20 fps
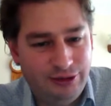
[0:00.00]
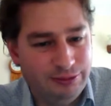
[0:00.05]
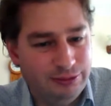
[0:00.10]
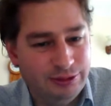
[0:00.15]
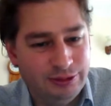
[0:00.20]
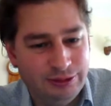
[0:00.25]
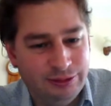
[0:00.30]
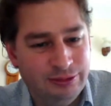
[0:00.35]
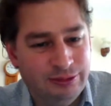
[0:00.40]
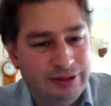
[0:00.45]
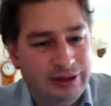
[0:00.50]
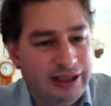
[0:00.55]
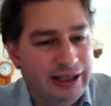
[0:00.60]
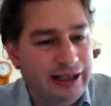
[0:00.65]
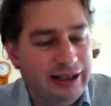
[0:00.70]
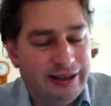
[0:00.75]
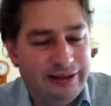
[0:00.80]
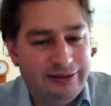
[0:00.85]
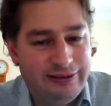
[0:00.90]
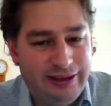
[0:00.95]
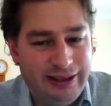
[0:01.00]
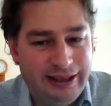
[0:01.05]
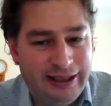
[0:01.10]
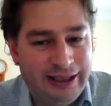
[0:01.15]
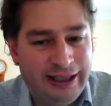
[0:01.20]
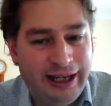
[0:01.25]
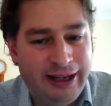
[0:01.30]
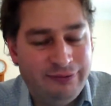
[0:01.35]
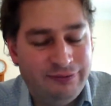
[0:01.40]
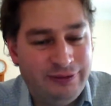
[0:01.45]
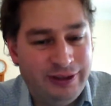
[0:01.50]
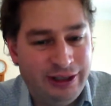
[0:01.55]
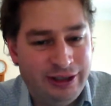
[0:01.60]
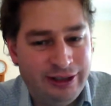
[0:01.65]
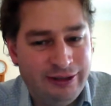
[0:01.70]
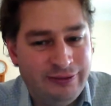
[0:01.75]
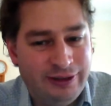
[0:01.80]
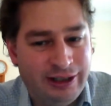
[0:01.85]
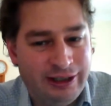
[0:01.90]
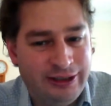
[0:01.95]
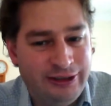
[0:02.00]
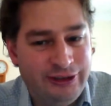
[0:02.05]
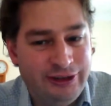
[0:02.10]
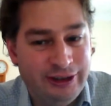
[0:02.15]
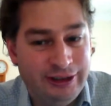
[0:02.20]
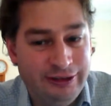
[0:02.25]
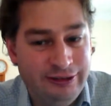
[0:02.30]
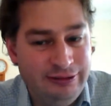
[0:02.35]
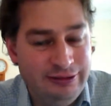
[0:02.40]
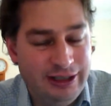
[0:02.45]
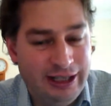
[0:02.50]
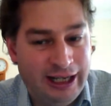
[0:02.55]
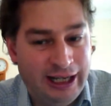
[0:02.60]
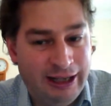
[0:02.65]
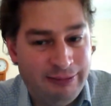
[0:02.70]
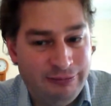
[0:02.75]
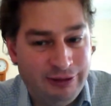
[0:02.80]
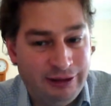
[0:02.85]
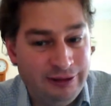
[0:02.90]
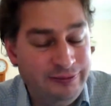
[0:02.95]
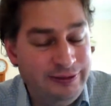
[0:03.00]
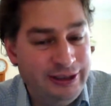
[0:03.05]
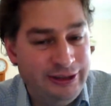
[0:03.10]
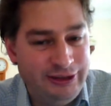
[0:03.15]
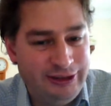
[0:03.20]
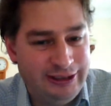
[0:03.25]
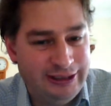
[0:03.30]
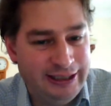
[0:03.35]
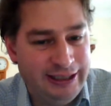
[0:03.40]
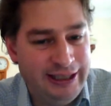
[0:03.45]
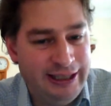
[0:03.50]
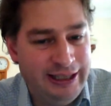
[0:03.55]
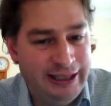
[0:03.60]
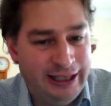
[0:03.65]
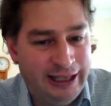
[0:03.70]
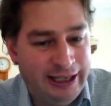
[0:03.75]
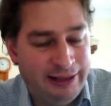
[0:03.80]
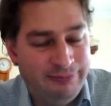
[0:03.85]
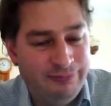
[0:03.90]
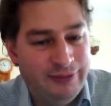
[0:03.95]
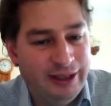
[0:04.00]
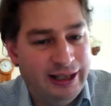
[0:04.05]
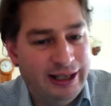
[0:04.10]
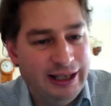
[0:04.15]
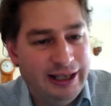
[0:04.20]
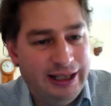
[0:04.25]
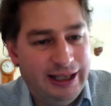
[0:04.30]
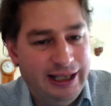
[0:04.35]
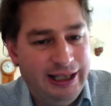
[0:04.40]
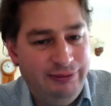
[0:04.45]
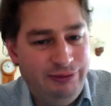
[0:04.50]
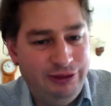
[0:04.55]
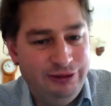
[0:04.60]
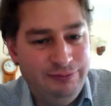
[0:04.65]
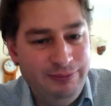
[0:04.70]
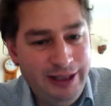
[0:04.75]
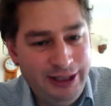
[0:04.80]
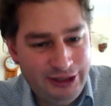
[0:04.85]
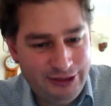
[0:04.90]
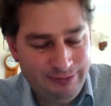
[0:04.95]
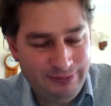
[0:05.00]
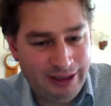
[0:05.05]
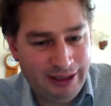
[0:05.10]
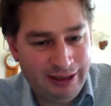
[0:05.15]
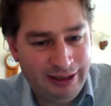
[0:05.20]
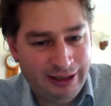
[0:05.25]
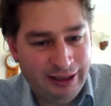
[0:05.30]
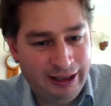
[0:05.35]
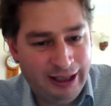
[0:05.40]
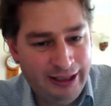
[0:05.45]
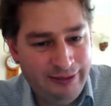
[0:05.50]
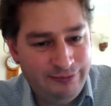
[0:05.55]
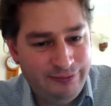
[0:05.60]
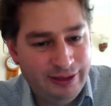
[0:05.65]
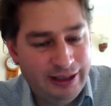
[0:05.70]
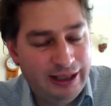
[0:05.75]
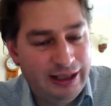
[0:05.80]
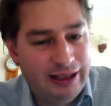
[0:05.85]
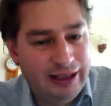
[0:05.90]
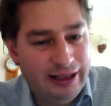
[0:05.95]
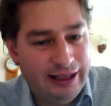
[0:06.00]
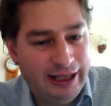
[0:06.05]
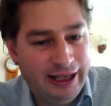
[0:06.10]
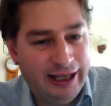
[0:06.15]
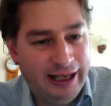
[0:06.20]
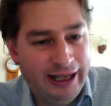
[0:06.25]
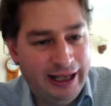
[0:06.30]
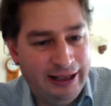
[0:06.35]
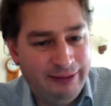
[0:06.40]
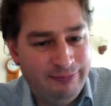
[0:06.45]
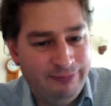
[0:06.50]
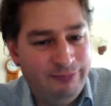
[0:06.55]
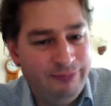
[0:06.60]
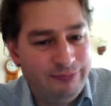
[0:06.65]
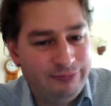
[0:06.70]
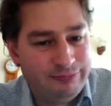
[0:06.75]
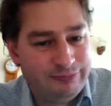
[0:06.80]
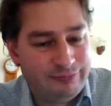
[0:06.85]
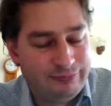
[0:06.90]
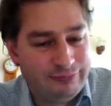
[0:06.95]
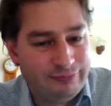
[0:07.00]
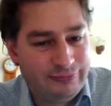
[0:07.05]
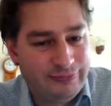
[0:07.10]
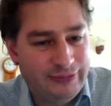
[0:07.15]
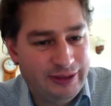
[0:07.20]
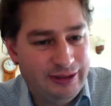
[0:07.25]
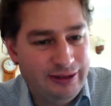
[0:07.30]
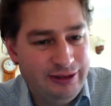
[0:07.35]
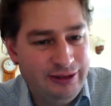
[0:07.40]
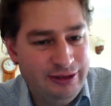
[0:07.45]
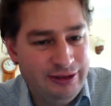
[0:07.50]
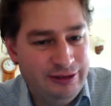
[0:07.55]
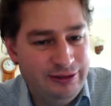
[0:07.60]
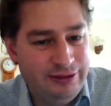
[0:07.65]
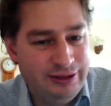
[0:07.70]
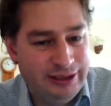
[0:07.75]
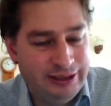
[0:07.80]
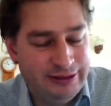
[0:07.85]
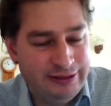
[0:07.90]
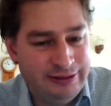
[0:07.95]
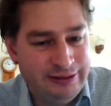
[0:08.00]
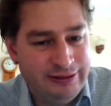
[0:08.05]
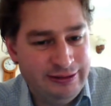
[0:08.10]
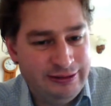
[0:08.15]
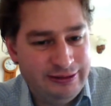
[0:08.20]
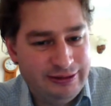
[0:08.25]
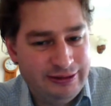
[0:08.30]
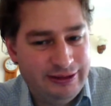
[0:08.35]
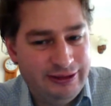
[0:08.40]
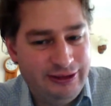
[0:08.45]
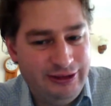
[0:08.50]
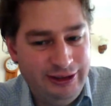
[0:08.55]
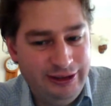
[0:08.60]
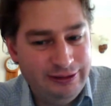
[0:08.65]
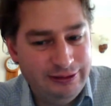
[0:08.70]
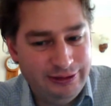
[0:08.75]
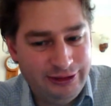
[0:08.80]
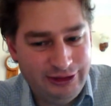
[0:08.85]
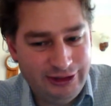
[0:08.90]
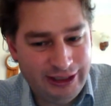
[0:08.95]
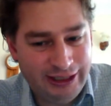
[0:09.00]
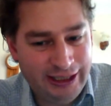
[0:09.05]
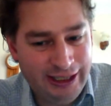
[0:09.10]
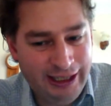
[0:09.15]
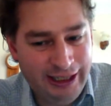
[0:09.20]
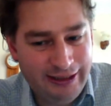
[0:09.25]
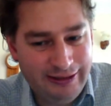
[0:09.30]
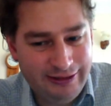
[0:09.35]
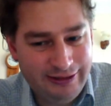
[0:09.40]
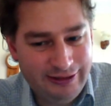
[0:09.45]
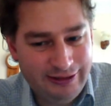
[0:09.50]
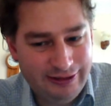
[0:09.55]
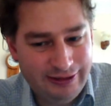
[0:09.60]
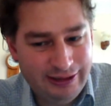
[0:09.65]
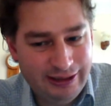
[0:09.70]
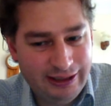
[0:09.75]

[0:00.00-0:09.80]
you all again very, very soon. Um, obviously, um, if you've missed my live, um, you can still see it.